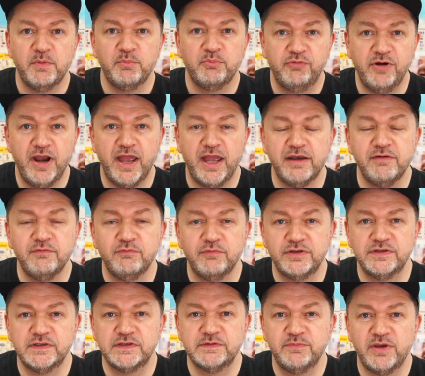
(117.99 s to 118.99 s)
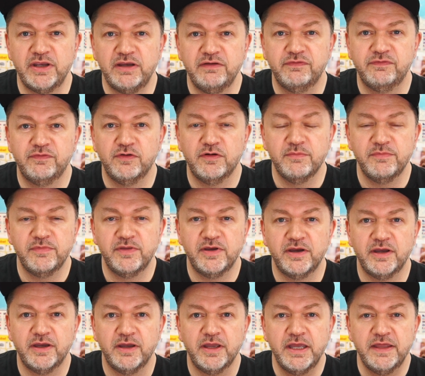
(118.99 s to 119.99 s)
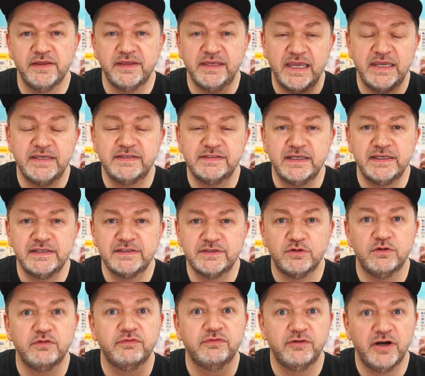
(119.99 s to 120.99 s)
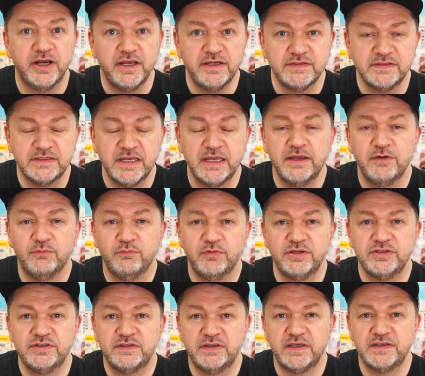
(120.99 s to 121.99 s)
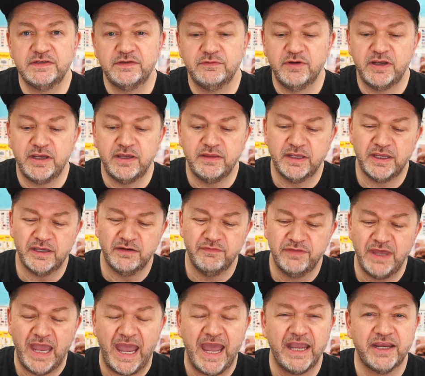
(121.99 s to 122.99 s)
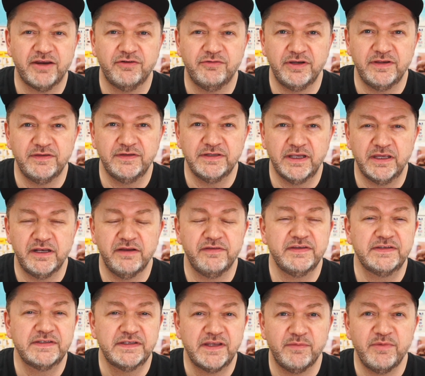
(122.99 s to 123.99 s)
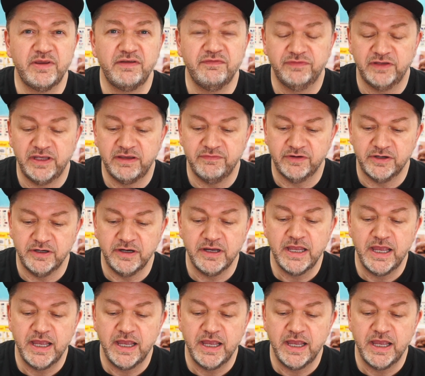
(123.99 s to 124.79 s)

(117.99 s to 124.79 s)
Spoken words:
bran, which is made from the casings of rice, which takes away the kind of the acrid, kind of the scummy flavor,